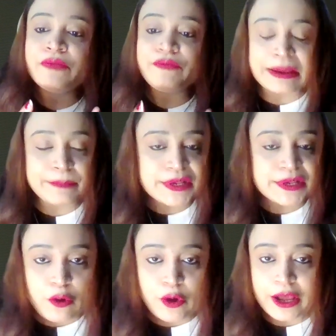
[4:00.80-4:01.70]
famous
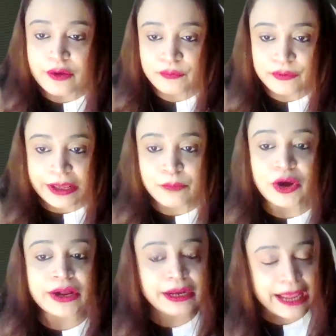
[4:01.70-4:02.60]
Aura
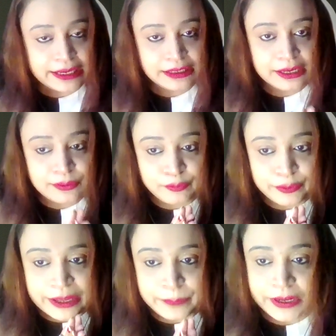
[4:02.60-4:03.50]
framework. Lightning
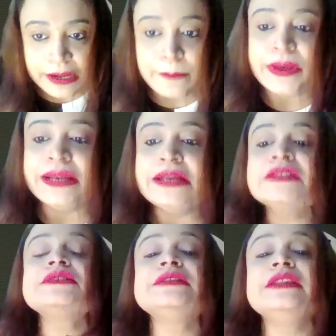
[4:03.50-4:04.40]
web components
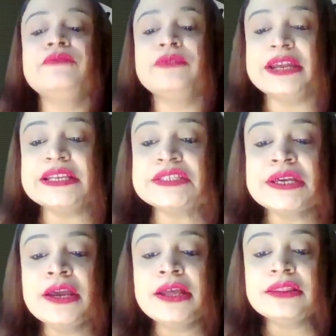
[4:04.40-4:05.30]
leverage
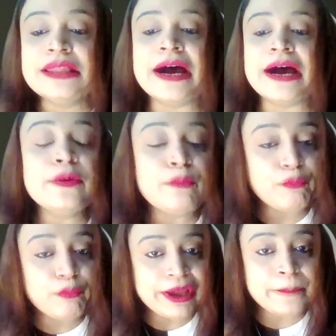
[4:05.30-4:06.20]
the
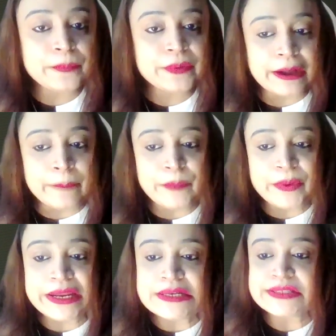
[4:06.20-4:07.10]
web
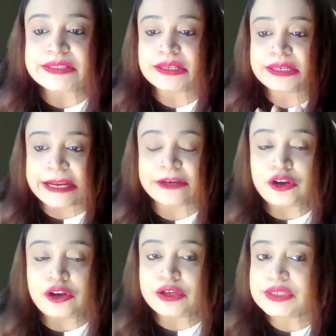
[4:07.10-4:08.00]
components
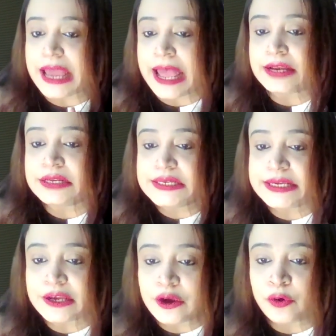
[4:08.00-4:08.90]
technology and
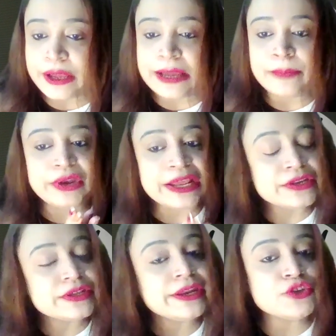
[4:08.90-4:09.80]
DOM
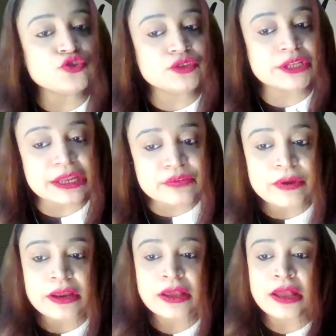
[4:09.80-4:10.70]
rendering to deliver